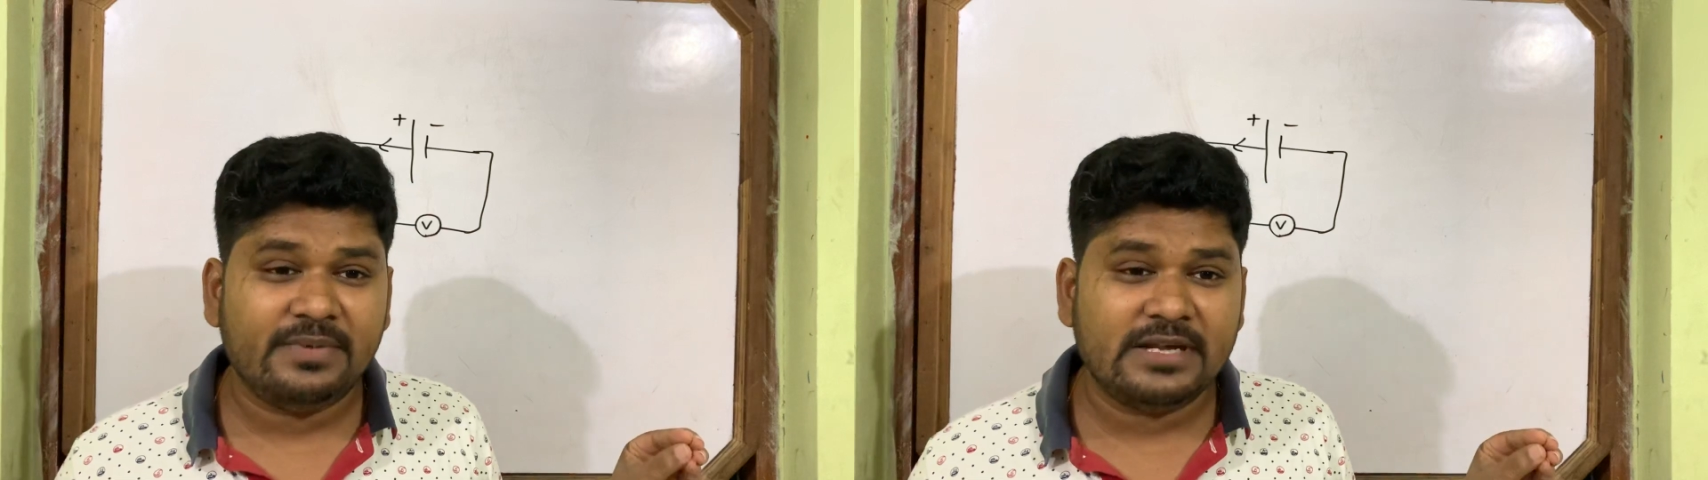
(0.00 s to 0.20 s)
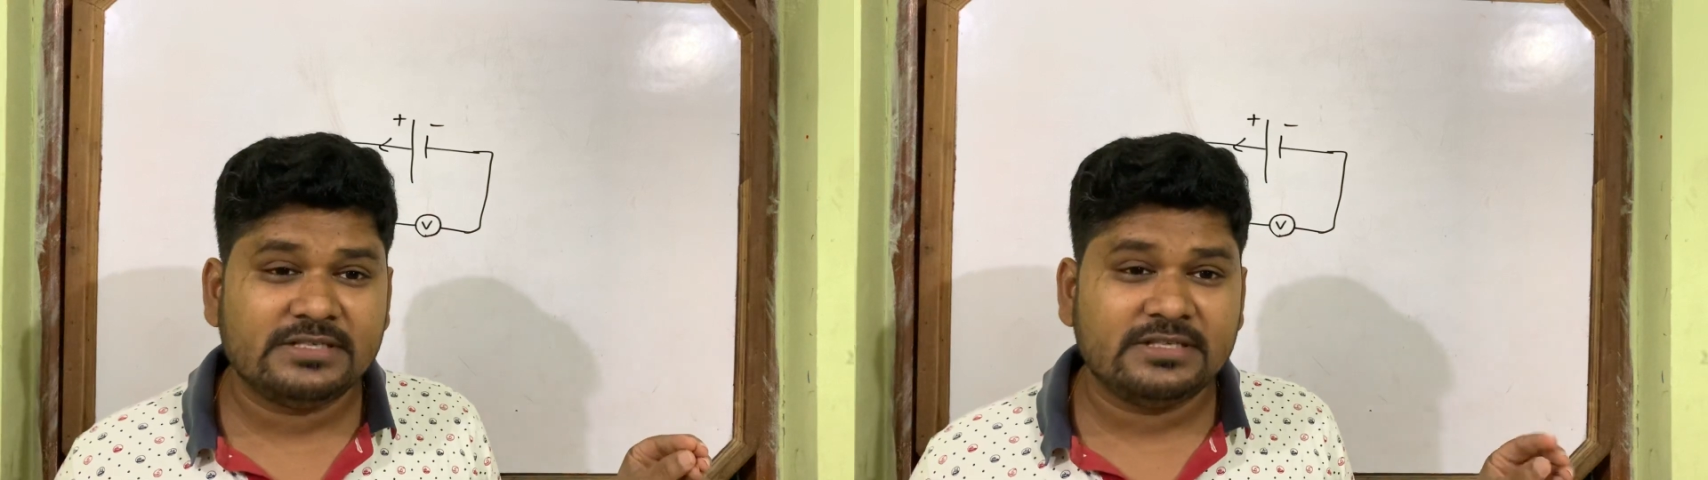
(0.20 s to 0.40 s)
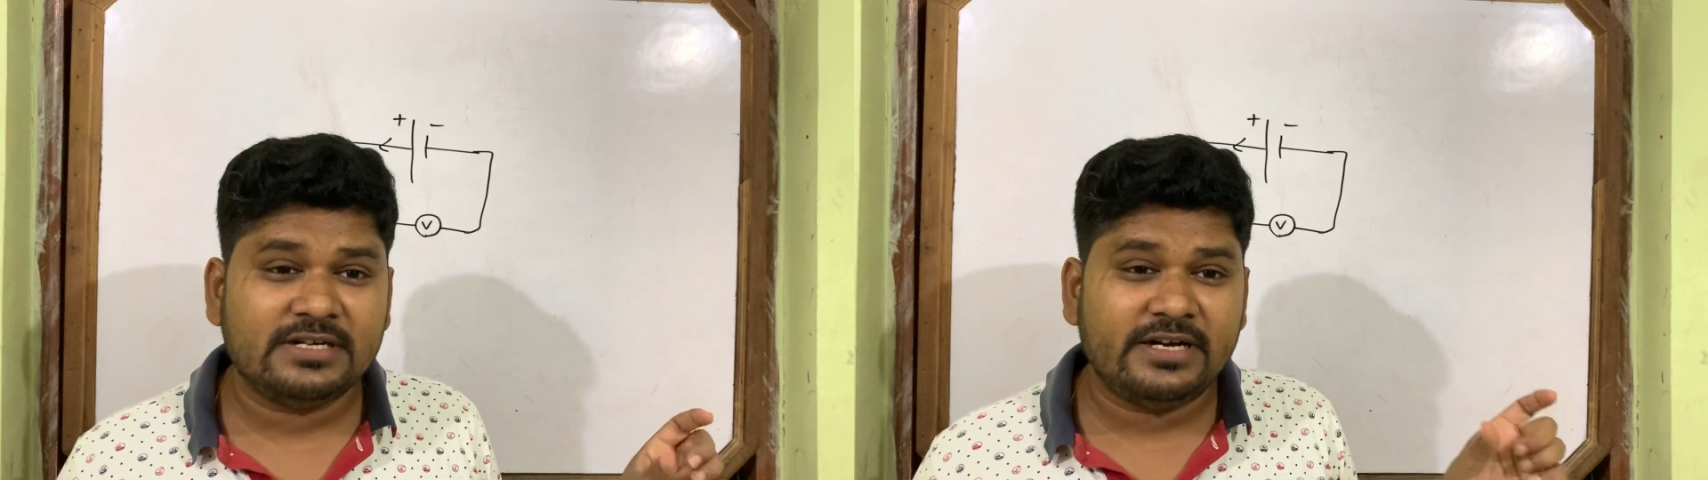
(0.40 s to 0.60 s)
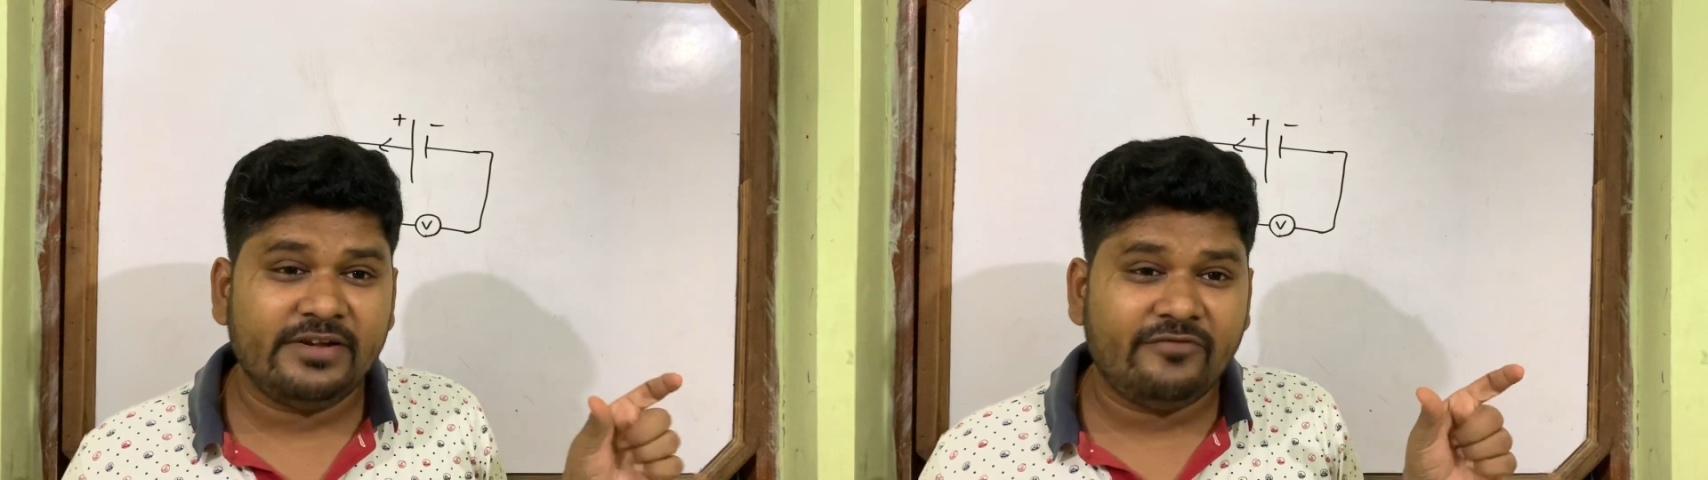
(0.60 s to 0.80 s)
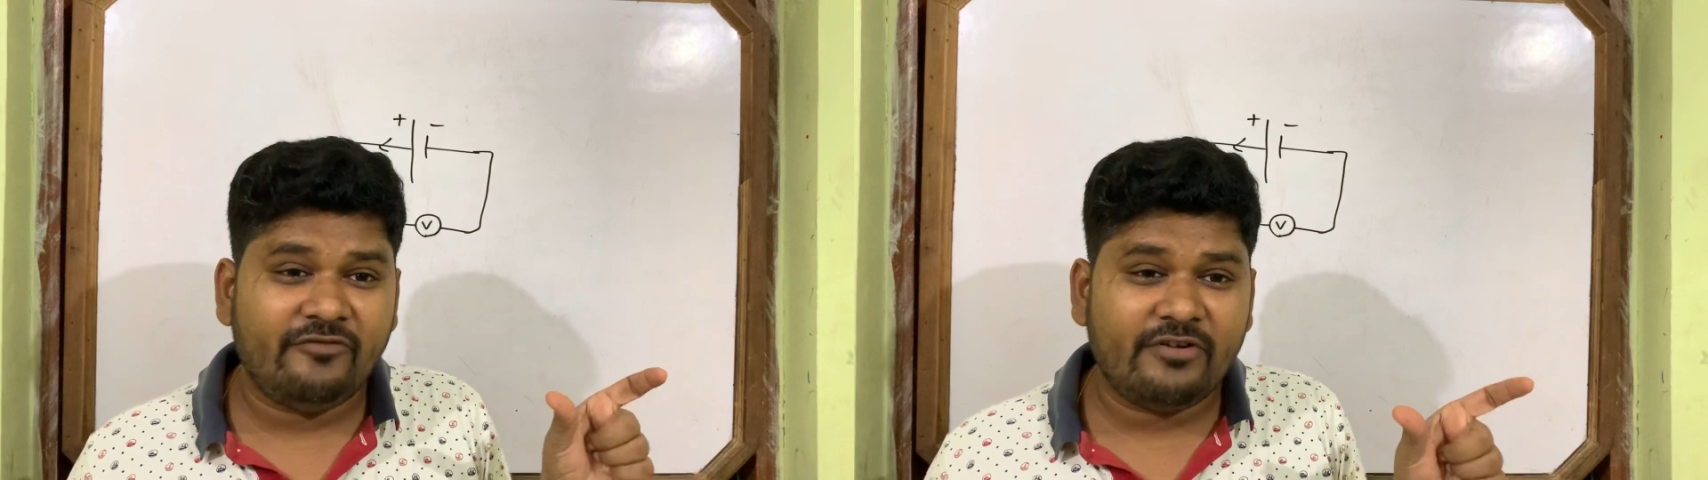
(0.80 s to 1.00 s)
measure
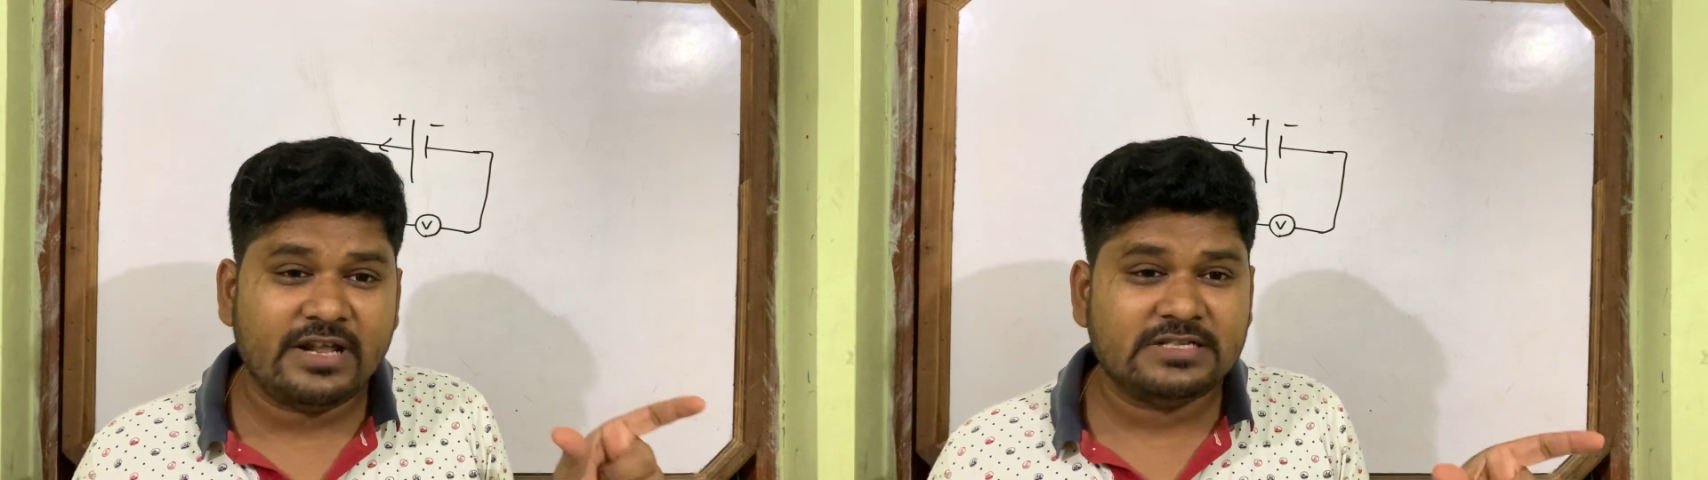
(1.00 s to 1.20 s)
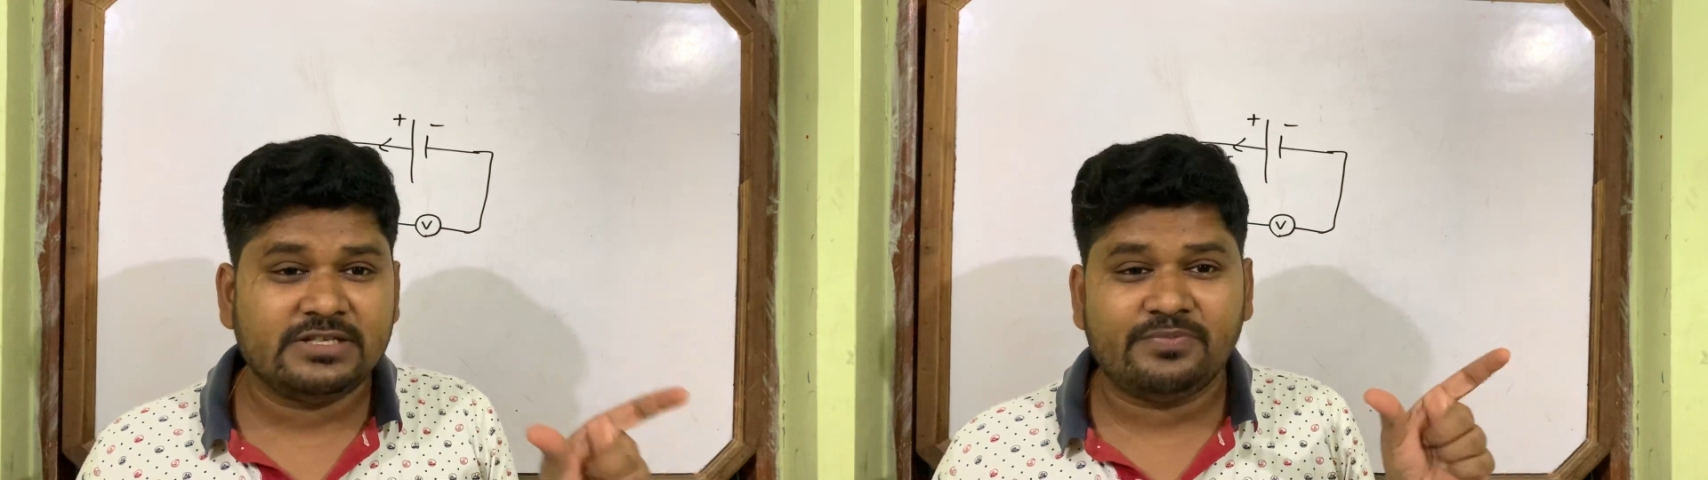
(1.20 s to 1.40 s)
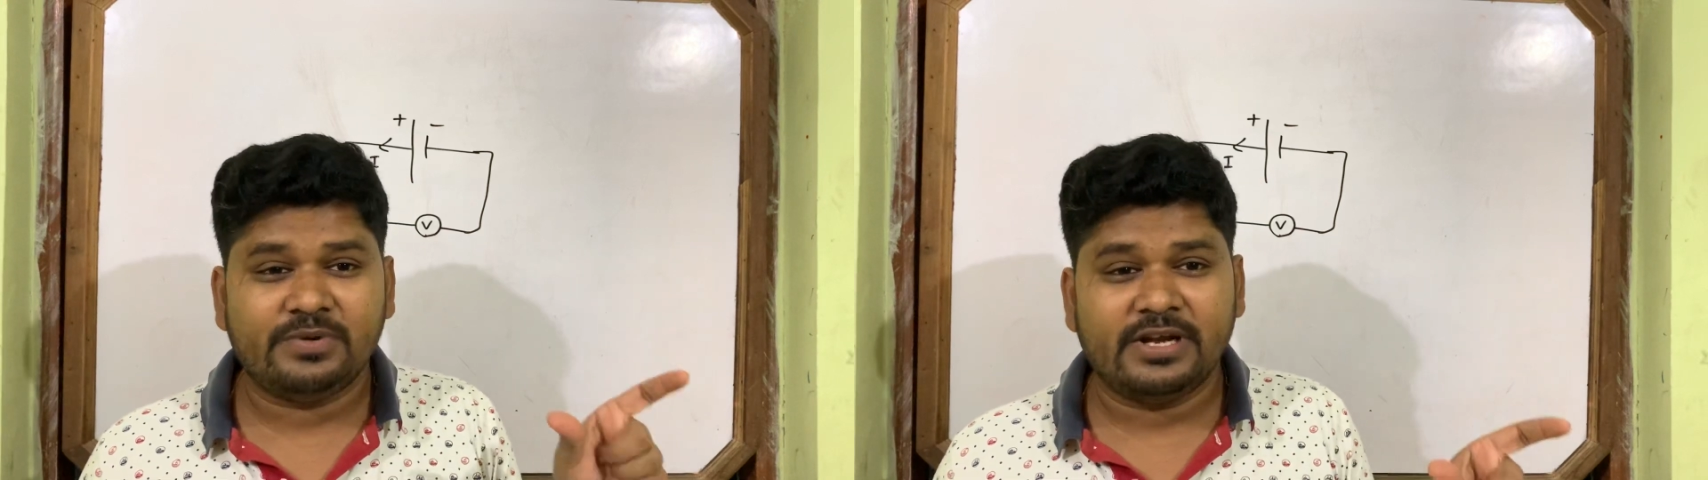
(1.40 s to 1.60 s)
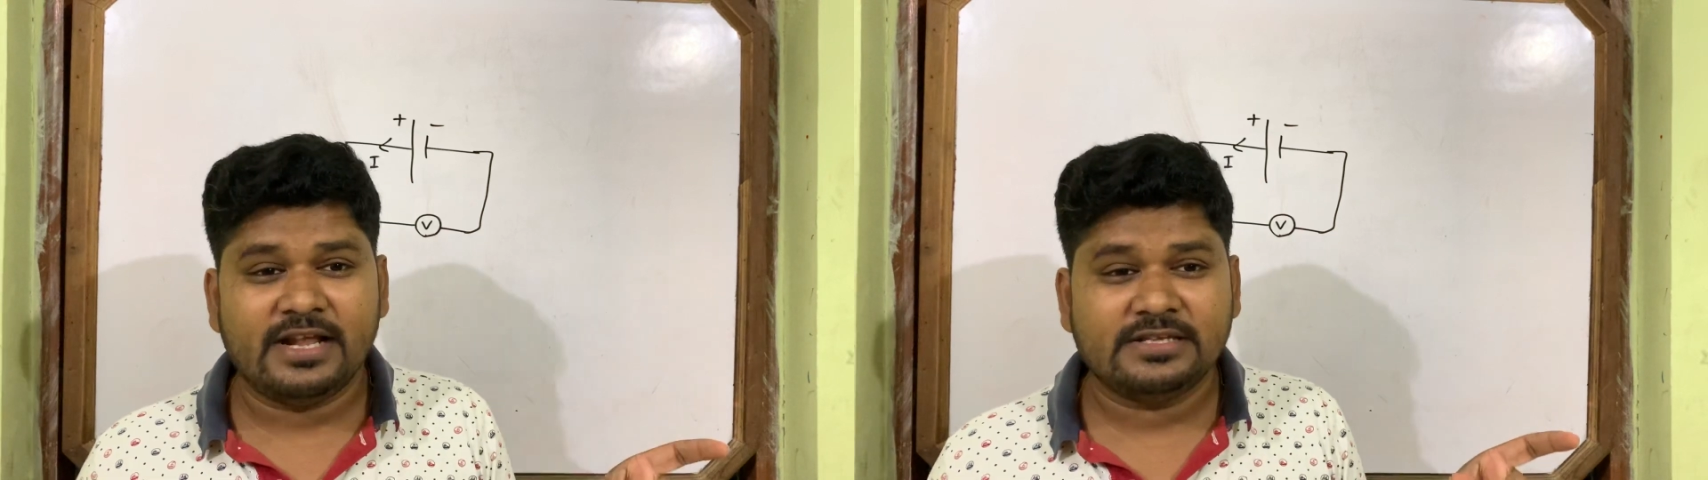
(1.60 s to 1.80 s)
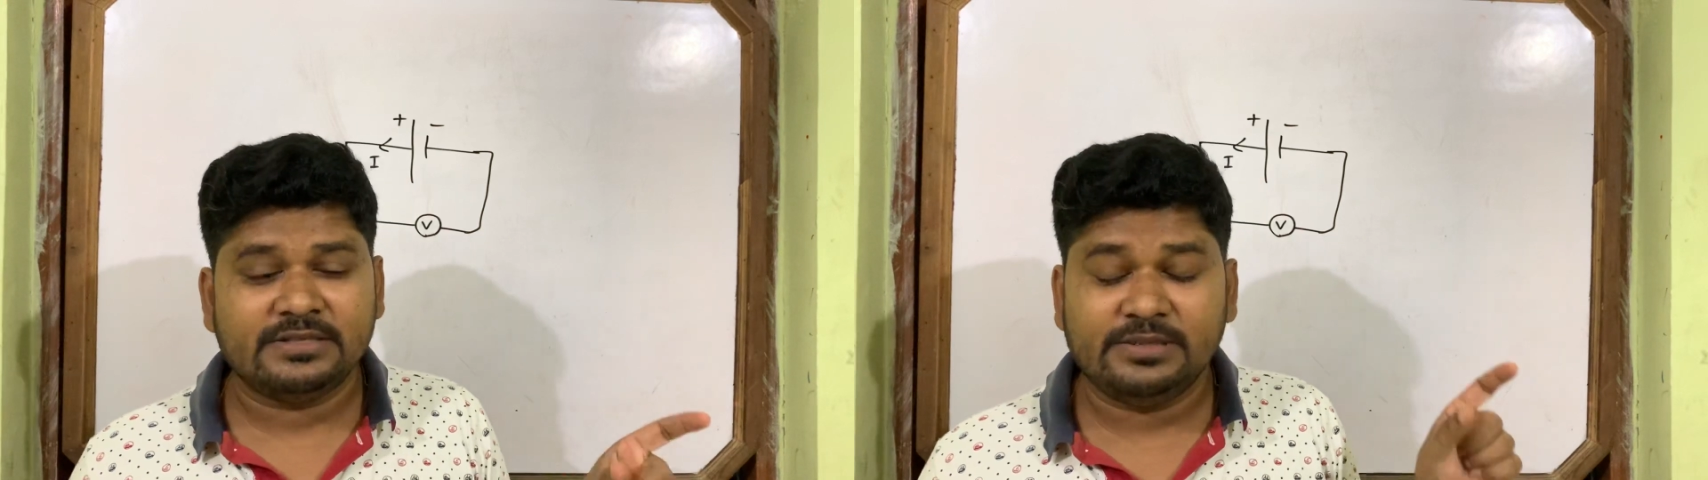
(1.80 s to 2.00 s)
difference of
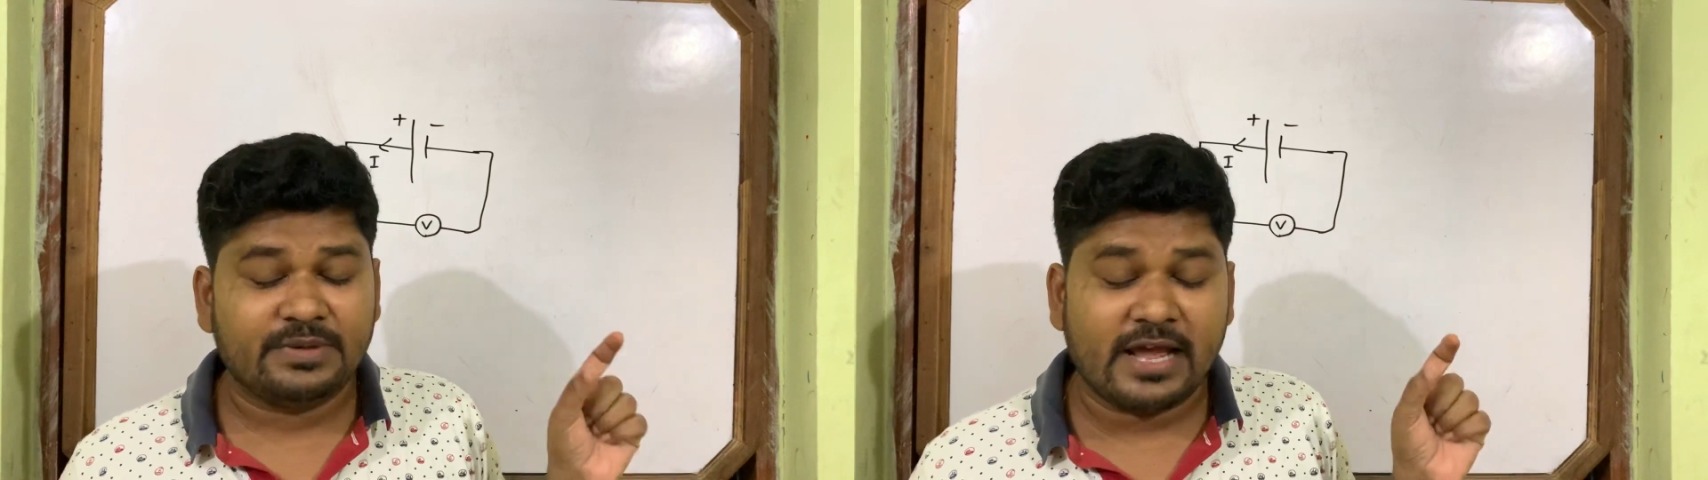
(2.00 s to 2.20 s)
potential,